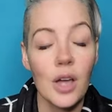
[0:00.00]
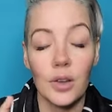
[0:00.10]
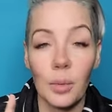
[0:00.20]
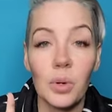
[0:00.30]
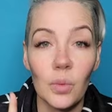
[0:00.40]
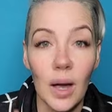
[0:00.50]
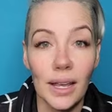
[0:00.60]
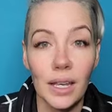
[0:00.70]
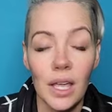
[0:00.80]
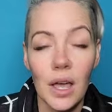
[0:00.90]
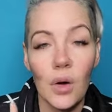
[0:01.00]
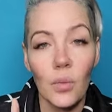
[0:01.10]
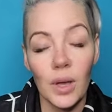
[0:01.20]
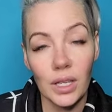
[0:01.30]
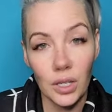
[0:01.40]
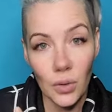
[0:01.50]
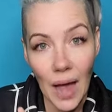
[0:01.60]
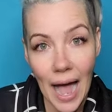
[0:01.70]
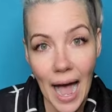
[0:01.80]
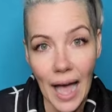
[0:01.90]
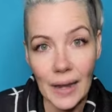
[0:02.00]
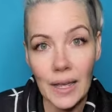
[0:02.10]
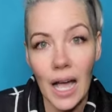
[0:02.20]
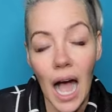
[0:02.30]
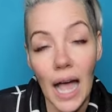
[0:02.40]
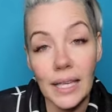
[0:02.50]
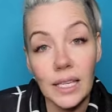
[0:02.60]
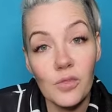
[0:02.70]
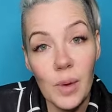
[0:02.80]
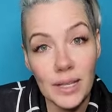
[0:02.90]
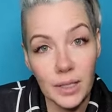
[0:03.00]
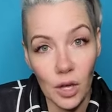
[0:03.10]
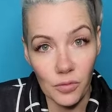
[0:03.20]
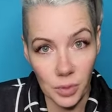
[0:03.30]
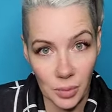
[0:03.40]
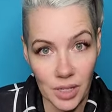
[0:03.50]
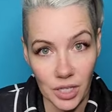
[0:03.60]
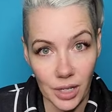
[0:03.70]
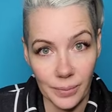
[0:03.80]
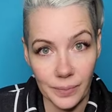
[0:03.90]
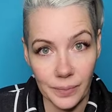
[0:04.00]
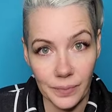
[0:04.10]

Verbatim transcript: Number one, when you add, I give myself permission.